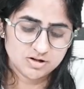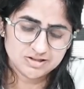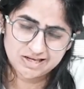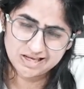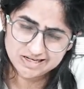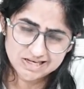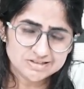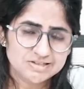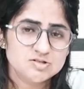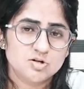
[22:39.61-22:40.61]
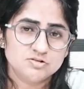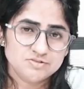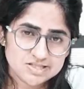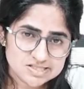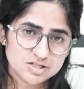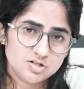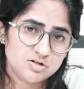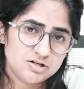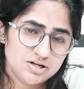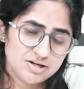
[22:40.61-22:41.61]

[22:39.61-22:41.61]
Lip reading: or any other sort of insecure